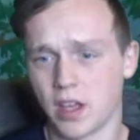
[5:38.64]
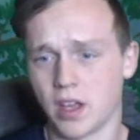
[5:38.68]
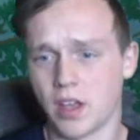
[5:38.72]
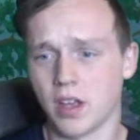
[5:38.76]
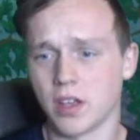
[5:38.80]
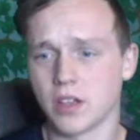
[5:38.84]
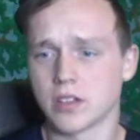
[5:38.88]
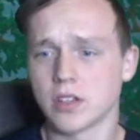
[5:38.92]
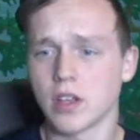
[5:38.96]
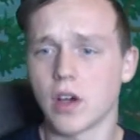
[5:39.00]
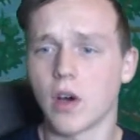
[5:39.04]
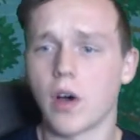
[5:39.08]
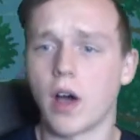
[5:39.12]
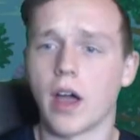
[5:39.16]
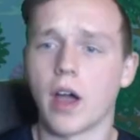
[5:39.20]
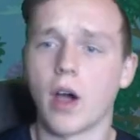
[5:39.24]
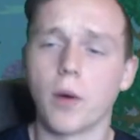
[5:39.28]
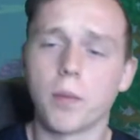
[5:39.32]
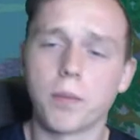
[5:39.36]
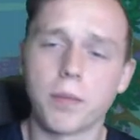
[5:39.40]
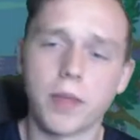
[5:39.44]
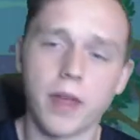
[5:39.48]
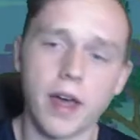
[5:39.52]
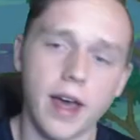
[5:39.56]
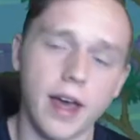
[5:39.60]
So I
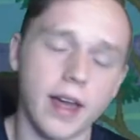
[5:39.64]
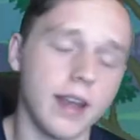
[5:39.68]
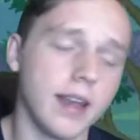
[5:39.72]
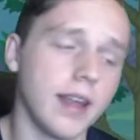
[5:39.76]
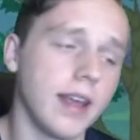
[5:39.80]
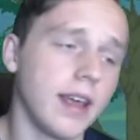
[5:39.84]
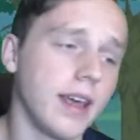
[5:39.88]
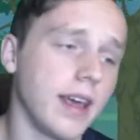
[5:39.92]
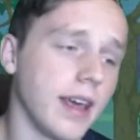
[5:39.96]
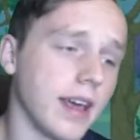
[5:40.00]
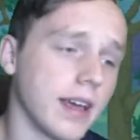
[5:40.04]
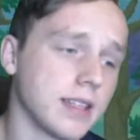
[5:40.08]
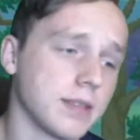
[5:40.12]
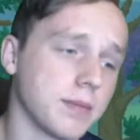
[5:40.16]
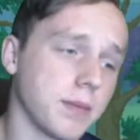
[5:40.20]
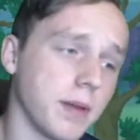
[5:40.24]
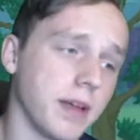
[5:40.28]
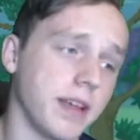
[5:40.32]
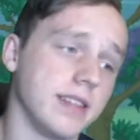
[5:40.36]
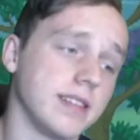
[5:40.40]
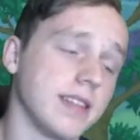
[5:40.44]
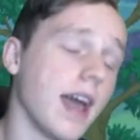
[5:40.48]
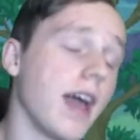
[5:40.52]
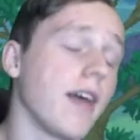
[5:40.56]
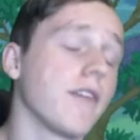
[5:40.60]
hope that
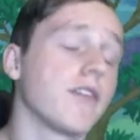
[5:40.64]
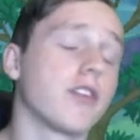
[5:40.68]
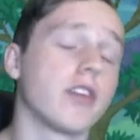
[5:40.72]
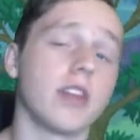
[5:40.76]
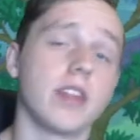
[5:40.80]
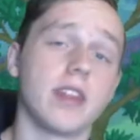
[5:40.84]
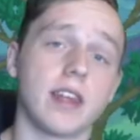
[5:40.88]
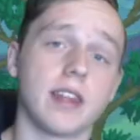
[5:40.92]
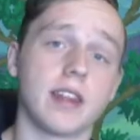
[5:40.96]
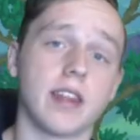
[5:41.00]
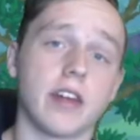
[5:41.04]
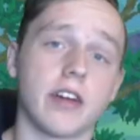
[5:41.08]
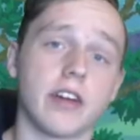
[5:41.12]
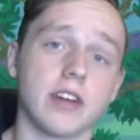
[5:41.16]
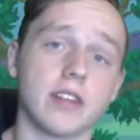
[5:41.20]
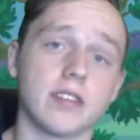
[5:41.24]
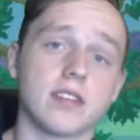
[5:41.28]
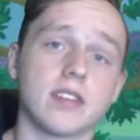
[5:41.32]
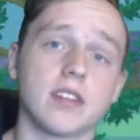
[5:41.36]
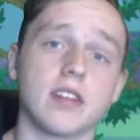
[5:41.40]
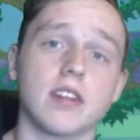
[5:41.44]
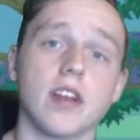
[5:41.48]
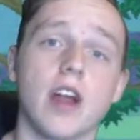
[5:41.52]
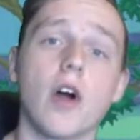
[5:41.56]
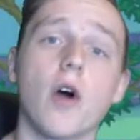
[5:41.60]
explains everything there
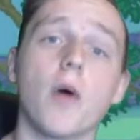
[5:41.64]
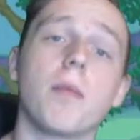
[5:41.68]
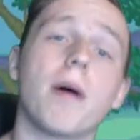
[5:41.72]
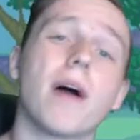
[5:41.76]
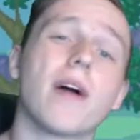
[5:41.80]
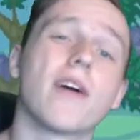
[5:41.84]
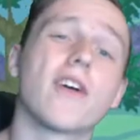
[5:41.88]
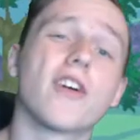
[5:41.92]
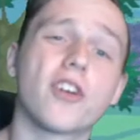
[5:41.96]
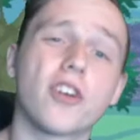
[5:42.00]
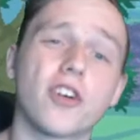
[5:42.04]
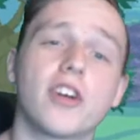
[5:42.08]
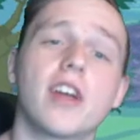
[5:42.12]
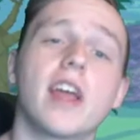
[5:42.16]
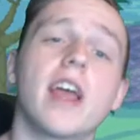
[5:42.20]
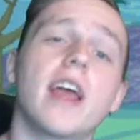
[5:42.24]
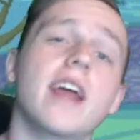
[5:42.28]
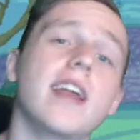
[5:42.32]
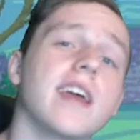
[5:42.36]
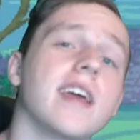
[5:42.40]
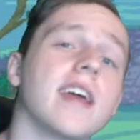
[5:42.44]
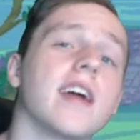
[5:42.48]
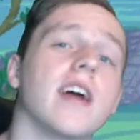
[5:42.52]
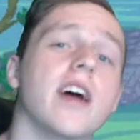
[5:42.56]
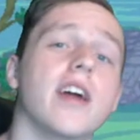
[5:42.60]
is to know about
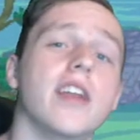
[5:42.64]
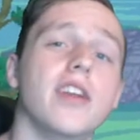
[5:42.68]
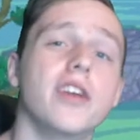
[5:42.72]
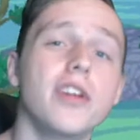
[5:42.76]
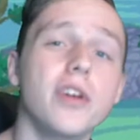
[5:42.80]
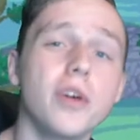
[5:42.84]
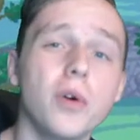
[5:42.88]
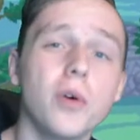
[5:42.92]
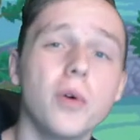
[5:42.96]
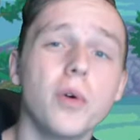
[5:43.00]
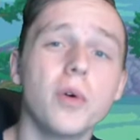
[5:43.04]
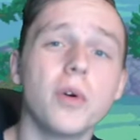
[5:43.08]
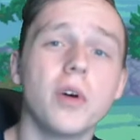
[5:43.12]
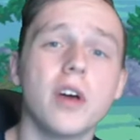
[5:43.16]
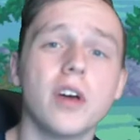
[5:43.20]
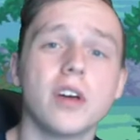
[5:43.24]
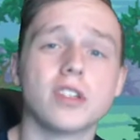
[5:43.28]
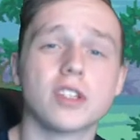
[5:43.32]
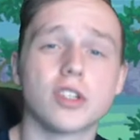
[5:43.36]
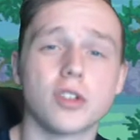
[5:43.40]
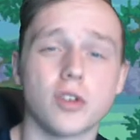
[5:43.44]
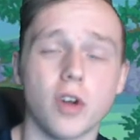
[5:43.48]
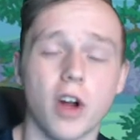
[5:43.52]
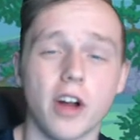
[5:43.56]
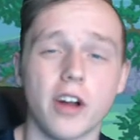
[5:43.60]
creating a new
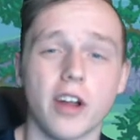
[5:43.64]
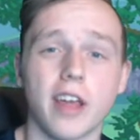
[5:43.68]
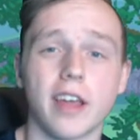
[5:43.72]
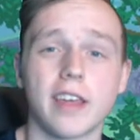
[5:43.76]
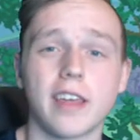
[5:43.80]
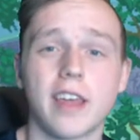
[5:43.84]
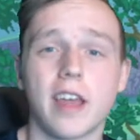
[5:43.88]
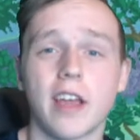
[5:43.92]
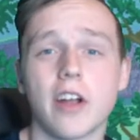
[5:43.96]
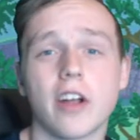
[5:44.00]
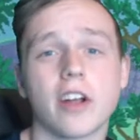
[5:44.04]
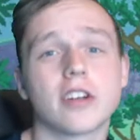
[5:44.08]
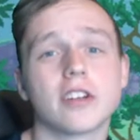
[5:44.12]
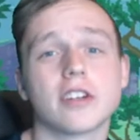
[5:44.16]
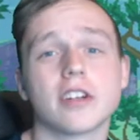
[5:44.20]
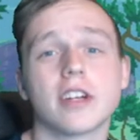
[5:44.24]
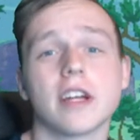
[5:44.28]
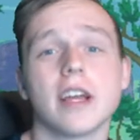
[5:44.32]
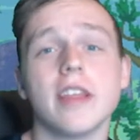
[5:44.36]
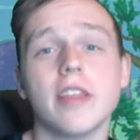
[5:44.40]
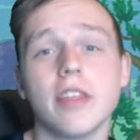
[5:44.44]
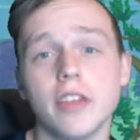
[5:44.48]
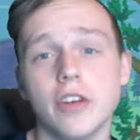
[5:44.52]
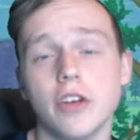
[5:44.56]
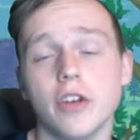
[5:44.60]
Terraria character
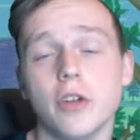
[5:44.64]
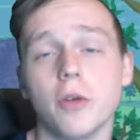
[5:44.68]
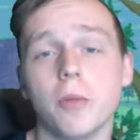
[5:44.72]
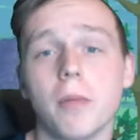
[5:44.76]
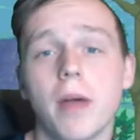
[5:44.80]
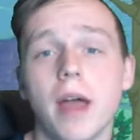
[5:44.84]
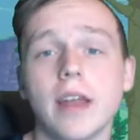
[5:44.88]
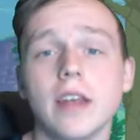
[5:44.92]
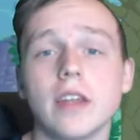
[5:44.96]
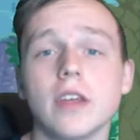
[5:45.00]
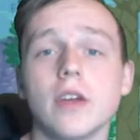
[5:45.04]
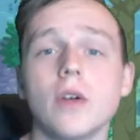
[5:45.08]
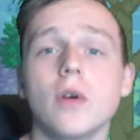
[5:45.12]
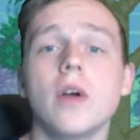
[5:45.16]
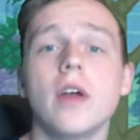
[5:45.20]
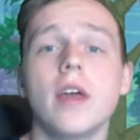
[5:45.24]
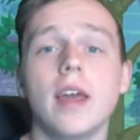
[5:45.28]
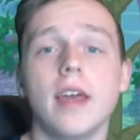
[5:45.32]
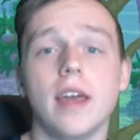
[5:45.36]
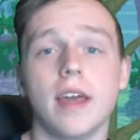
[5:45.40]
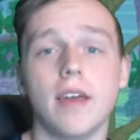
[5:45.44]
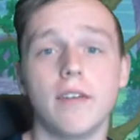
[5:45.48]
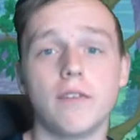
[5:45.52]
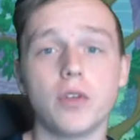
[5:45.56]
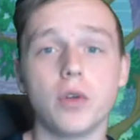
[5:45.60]
in the new menu.
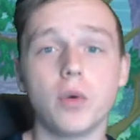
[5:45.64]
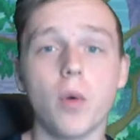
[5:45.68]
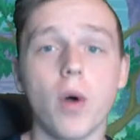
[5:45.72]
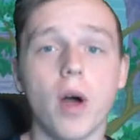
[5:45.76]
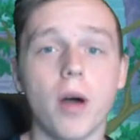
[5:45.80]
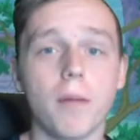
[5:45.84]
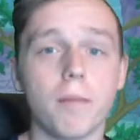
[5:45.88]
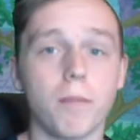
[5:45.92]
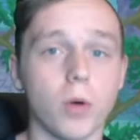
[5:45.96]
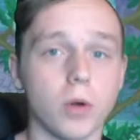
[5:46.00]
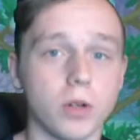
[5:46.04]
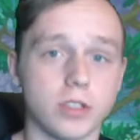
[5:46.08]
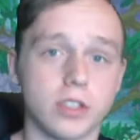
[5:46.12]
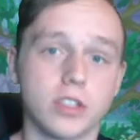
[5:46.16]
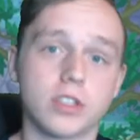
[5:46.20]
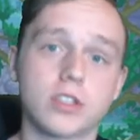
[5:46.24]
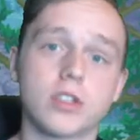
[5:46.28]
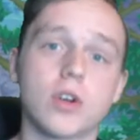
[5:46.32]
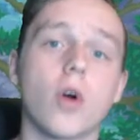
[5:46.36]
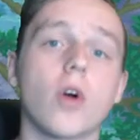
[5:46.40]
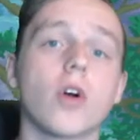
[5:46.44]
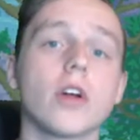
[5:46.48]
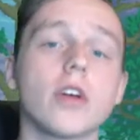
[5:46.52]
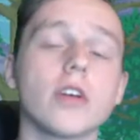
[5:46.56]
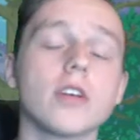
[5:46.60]
If you want more
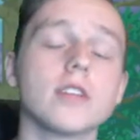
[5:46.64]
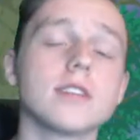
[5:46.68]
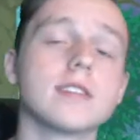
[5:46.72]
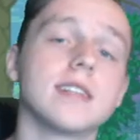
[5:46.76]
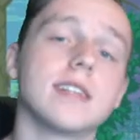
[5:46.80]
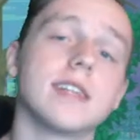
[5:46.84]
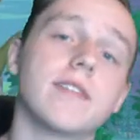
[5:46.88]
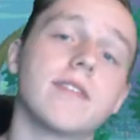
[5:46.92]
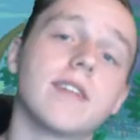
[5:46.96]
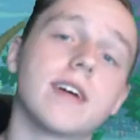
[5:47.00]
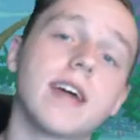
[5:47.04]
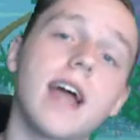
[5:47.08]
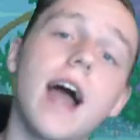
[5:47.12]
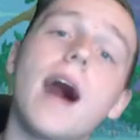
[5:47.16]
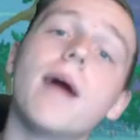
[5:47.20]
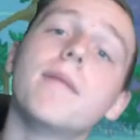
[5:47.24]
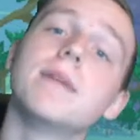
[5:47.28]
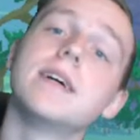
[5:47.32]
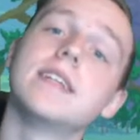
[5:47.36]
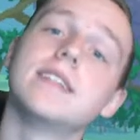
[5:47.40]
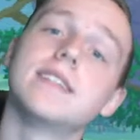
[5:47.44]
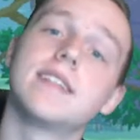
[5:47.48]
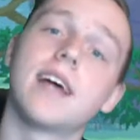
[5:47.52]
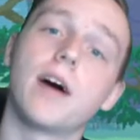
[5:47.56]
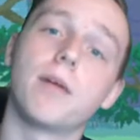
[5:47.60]
tutorials, leave a
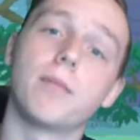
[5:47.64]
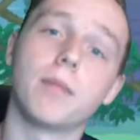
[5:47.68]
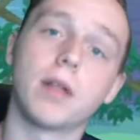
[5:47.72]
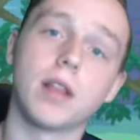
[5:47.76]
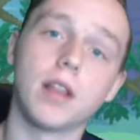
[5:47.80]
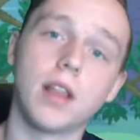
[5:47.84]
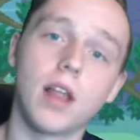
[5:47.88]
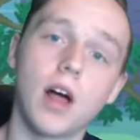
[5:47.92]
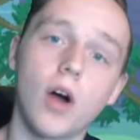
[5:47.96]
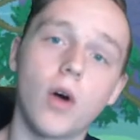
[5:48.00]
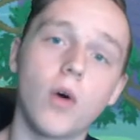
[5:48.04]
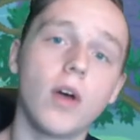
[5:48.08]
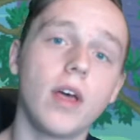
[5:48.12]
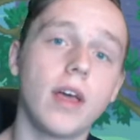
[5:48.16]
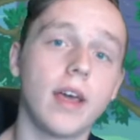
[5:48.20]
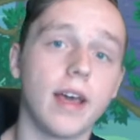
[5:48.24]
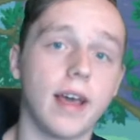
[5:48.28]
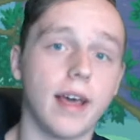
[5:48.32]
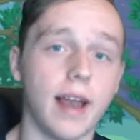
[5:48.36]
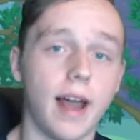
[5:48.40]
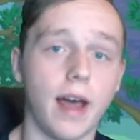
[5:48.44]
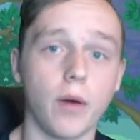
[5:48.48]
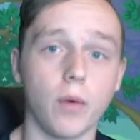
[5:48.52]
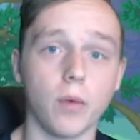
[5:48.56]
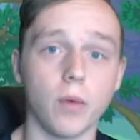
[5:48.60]
comment down below
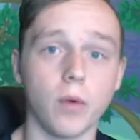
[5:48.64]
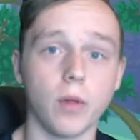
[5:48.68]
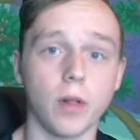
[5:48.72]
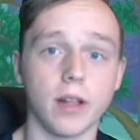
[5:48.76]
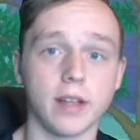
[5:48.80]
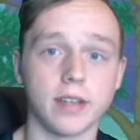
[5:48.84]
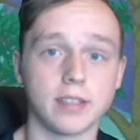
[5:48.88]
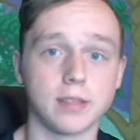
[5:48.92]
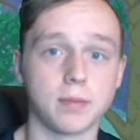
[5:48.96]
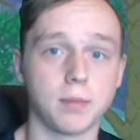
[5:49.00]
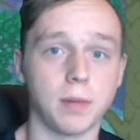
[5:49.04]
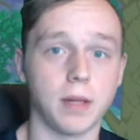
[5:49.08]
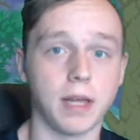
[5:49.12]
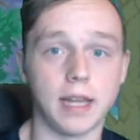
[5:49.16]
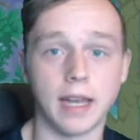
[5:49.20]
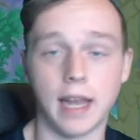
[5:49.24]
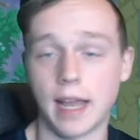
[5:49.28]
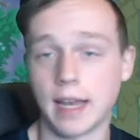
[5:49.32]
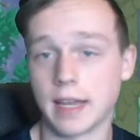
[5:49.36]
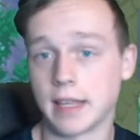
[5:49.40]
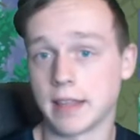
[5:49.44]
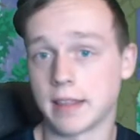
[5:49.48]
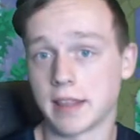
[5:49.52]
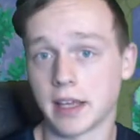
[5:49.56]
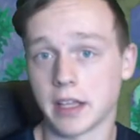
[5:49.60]
and I will explain
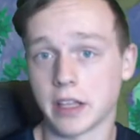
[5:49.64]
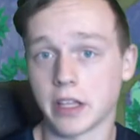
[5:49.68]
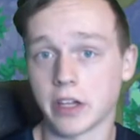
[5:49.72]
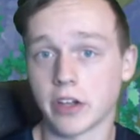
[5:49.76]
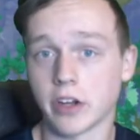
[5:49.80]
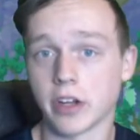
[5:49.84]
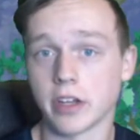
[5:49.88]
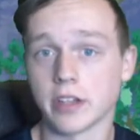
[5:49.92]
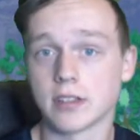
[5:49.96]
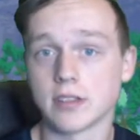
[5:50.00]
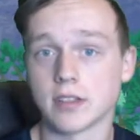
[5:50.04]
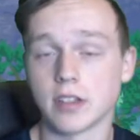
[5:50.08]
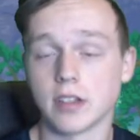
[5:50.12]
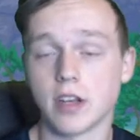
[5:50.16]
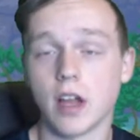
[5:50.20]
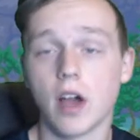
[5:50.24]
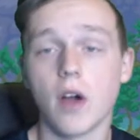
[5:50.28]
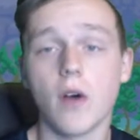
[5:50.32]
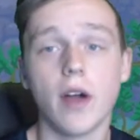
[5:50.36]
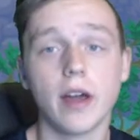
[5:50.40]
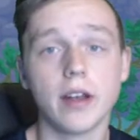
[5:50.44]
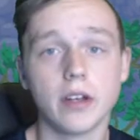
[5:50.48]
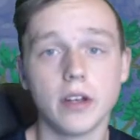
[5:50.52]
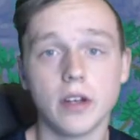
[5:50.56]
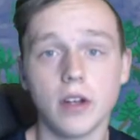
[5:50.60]
anything there is to
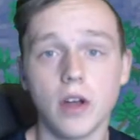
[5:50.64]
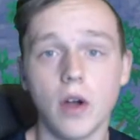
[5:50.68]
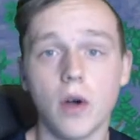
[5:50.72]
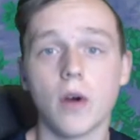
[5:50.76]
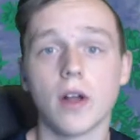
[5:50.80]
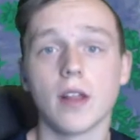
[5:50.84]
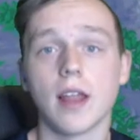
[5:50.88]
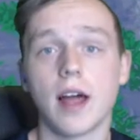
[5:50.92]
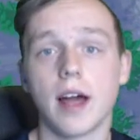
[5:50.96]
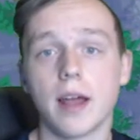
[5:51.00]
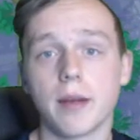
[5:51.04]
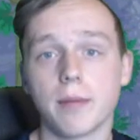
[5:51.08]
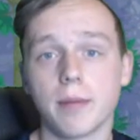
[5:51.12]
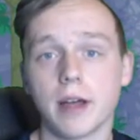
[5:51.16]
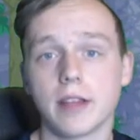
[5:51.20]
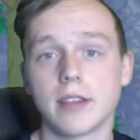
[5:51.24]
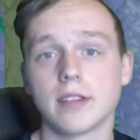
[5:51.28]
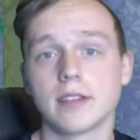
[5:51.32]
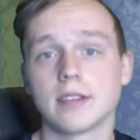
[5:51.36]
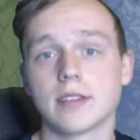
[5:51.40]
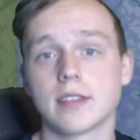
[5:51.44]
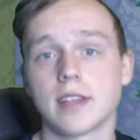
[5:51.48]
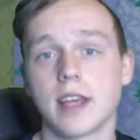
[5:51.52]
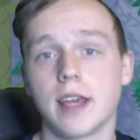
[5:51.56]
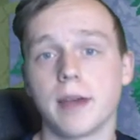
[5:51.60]
know. I know a lot about
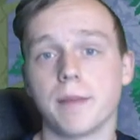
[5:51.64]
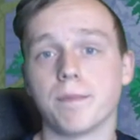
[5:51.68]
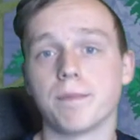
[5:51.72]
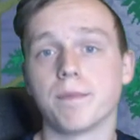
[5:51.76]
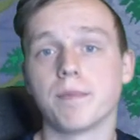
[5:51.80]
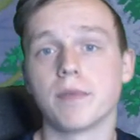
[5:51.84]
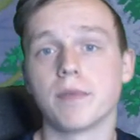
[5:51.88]
this game.